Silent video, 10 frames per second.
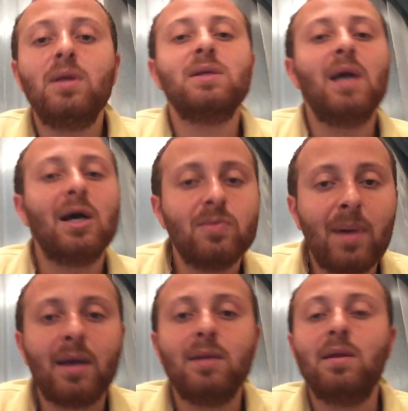this cash
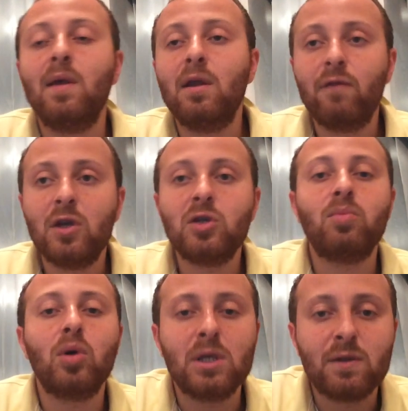back into the innovation
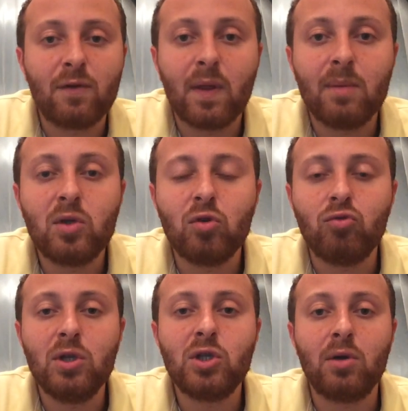process for them to
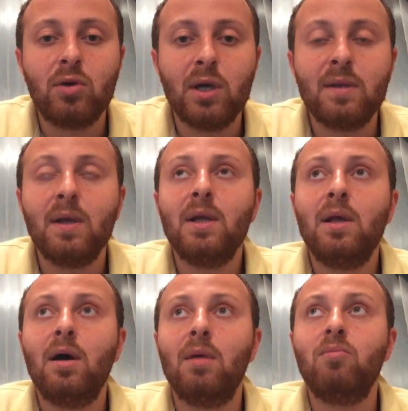regenerate
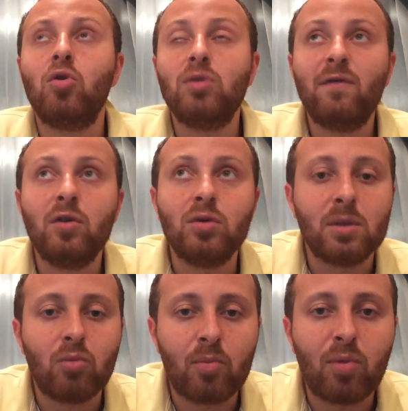more revenues
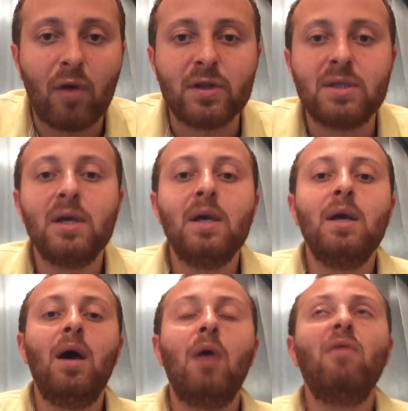and more profits.
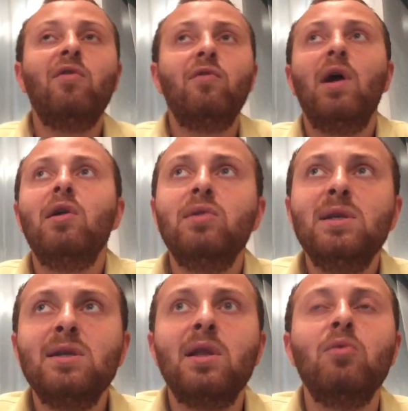However, very
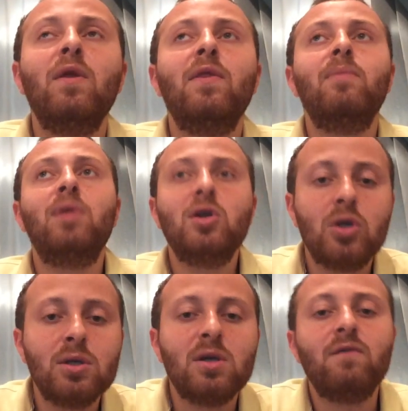recently, with the
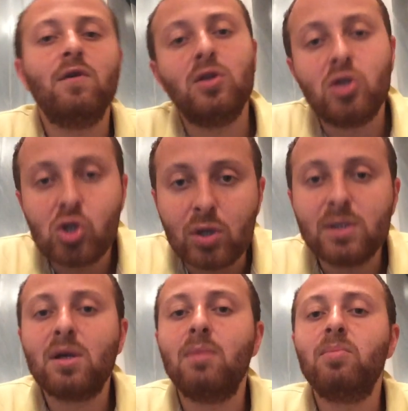pressures of
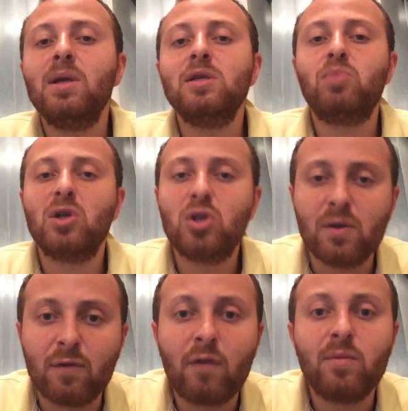insurance companies, pressure
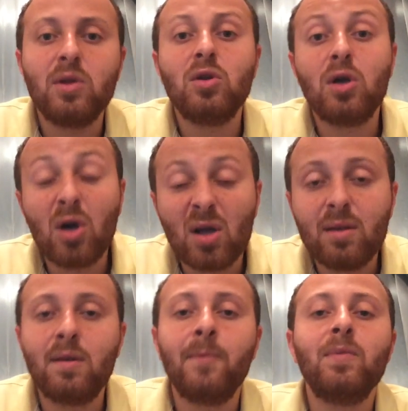of government to
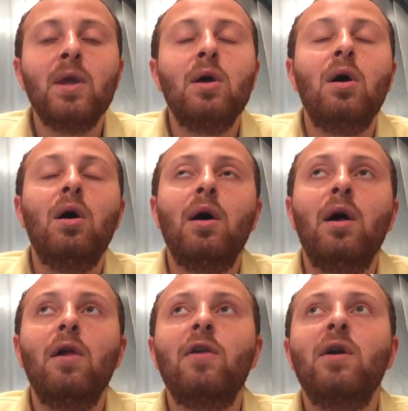cut
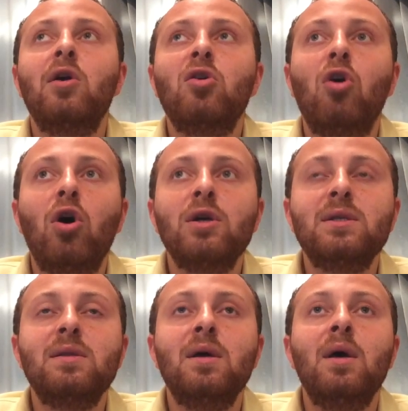healthcare costs,